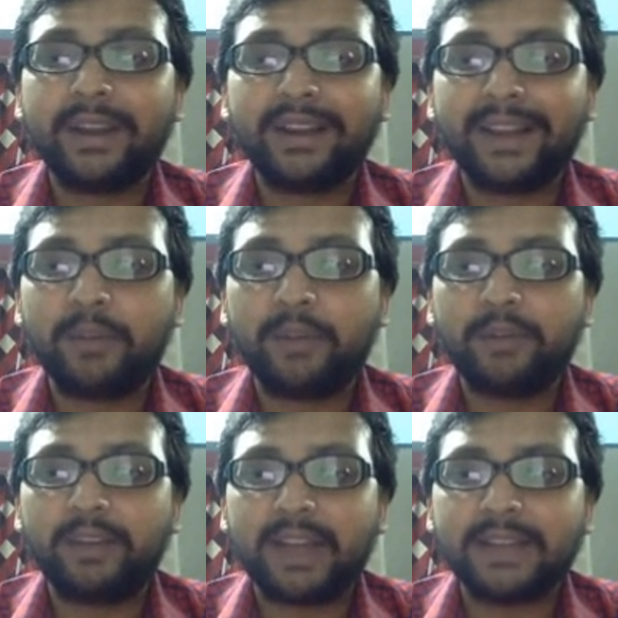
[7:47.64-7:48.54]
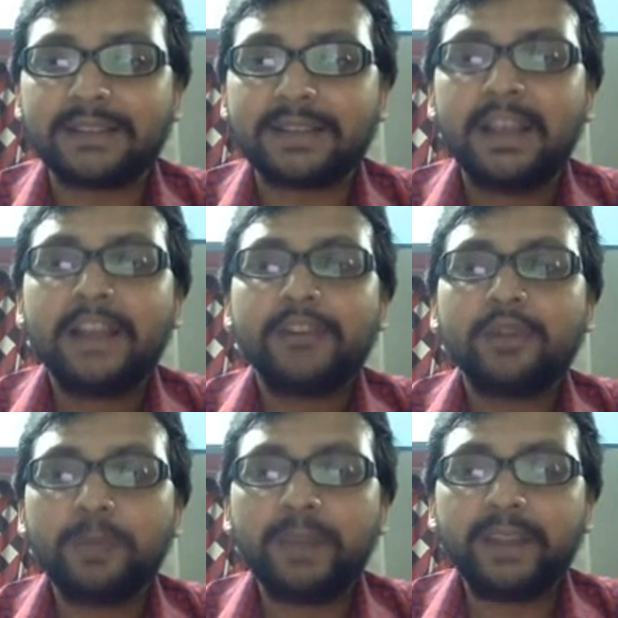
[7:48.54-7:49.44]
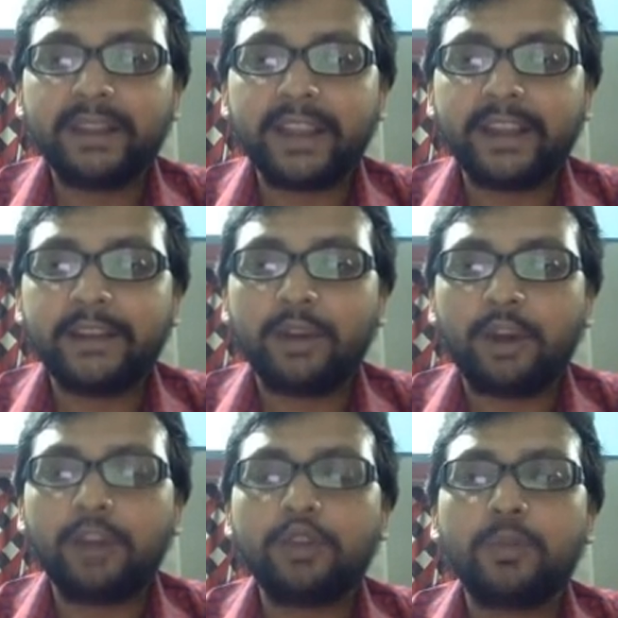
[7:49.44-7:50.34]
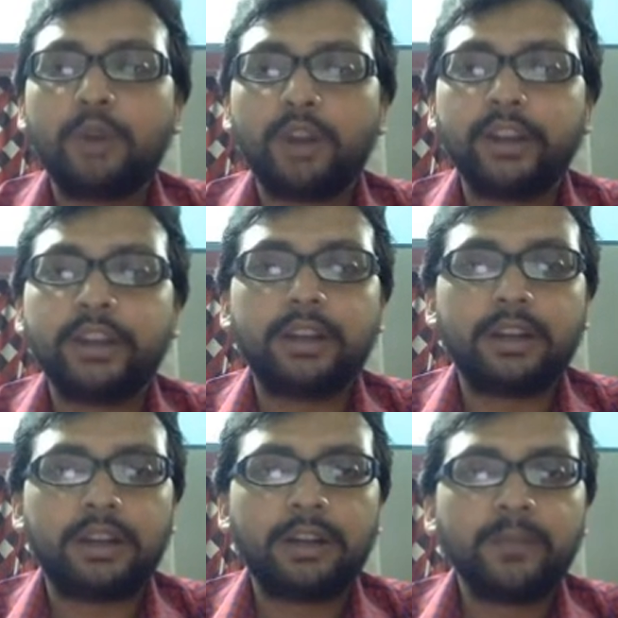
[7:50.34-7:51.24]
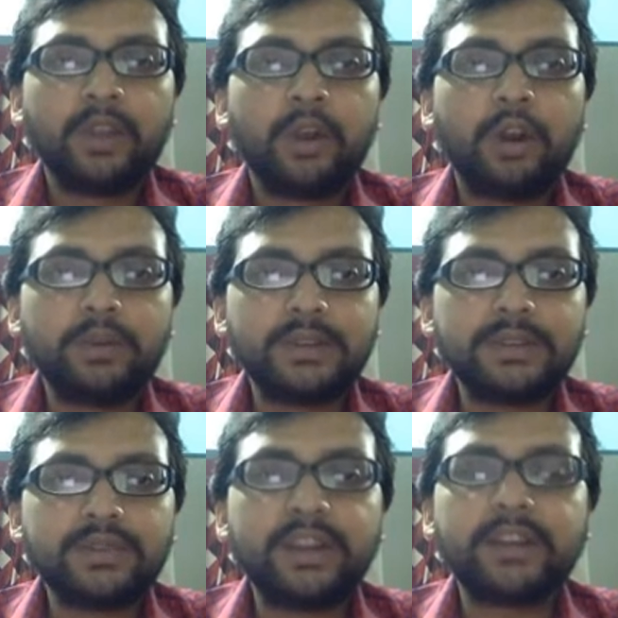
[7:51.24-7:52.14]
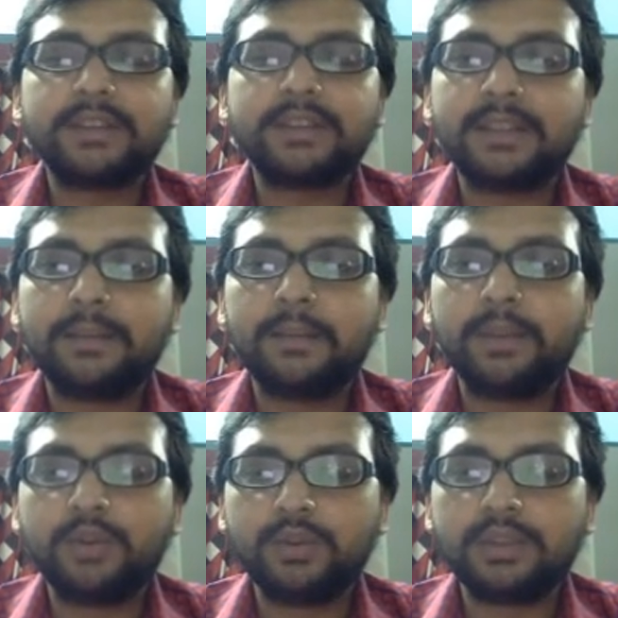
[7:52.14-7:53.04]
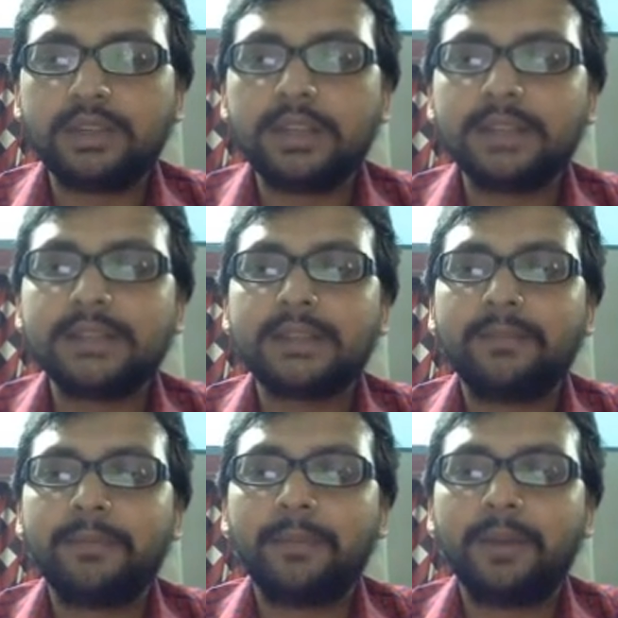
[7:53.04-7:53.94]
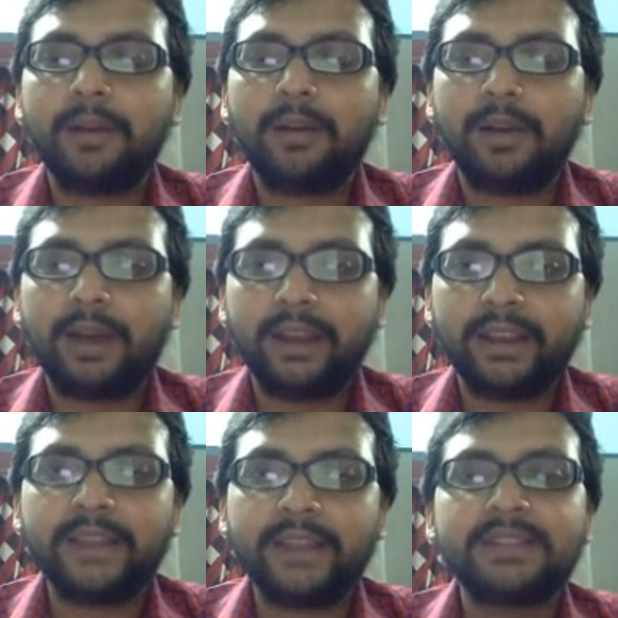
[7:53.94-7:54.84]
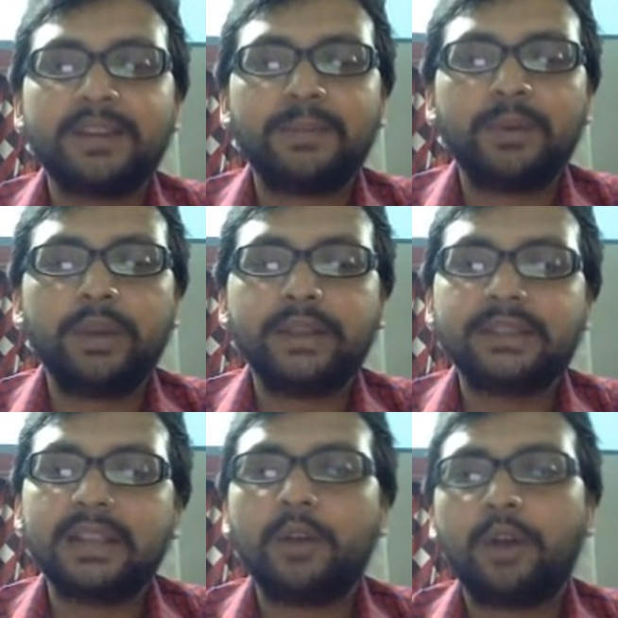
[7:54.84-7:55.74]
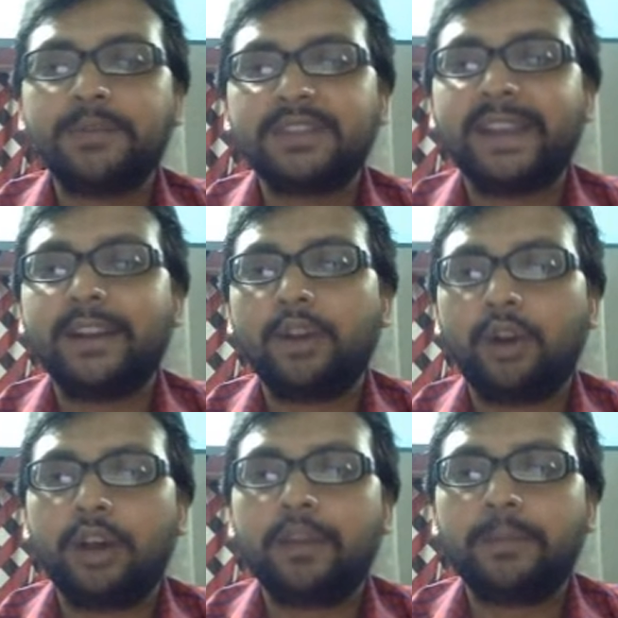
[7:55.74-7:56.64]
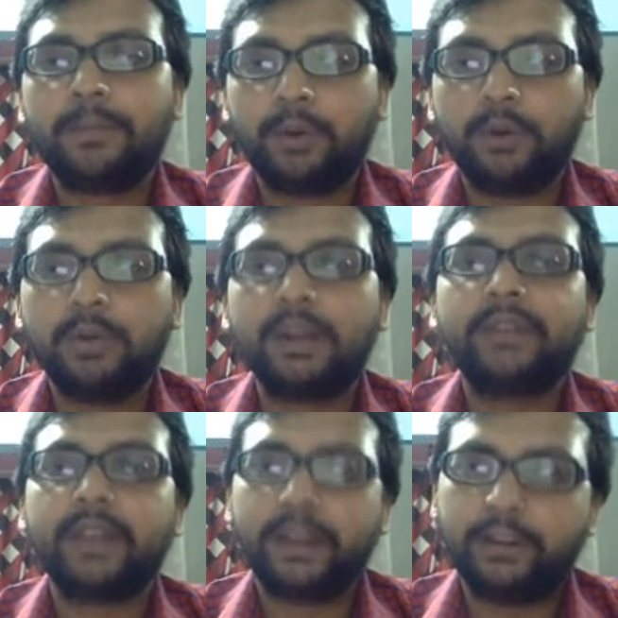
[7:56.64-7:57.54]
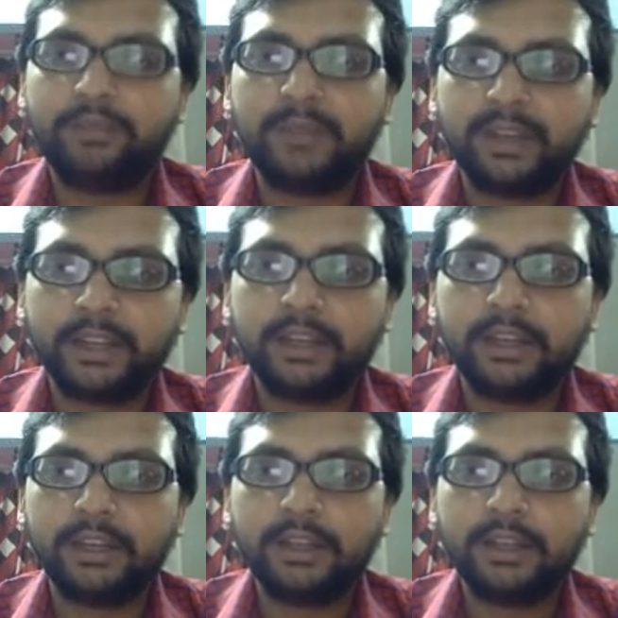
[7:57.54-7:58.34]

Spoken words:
type of a task to maintain or to monitor or to restrict some users against uploading some obscene or pornography kind of material.